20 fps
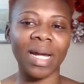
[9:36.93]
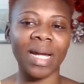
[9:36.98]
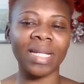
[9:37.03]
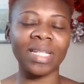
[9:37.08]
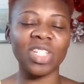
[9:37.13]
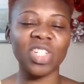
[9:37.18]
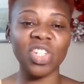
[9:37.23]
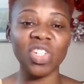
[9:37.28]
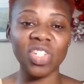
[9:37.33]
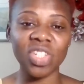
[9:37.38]

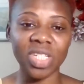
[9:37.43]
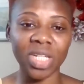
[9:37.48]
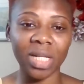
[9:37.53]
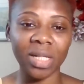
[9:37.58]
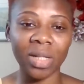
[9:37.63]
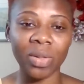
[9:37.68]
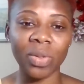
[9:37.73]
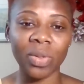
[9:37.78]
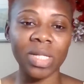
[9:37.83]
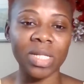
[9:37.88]
and this
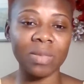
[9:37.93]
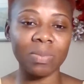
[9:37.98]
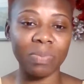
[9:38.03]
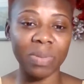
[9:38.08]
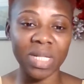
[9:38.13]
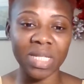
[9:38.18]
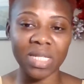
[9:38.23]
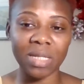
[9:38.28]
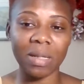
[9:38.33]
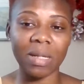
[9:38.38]
channel is
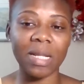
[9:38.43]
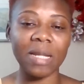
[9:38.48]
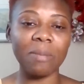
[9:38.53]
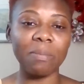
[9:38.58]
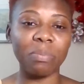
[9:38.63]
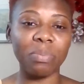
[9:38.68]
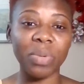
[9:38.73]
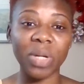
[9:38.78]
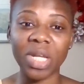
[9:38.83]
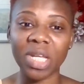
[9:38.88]
basically
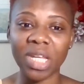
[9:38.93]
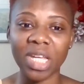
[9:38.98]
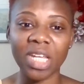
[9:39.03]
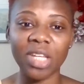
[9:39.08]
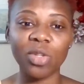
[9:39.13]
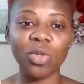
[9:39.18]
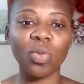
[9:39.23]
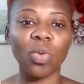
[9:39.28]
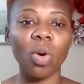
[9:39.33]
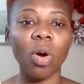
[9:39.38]

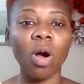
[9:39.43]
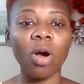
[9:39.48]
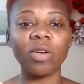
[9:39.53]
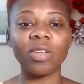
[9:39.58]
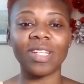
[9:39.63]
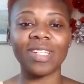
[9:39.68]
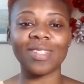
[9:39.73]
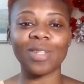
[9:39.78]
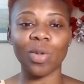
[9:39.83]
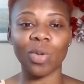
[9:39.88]
bringing you all
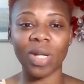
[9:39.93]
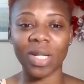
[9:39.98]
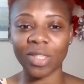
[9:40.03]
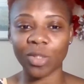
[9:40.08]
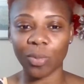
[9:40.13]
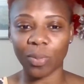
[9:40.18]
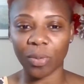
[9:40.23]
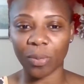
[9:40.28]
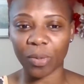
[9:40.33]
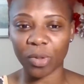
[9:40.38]
the
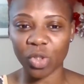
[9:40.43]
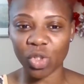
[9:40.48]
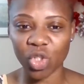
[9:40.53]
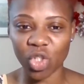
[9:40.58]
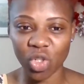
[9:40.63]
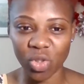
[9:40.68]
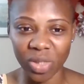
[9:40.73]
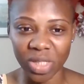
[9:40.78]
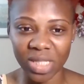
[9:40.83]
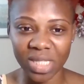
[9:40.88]
scholarship
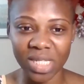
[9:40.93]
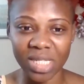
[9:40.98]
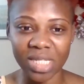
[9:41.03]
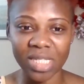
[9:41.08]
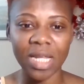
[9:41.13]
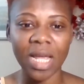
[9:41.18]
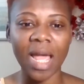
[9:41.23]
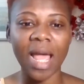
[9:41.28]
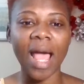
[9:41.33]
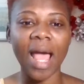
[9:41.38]

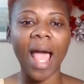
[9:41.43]
opportunities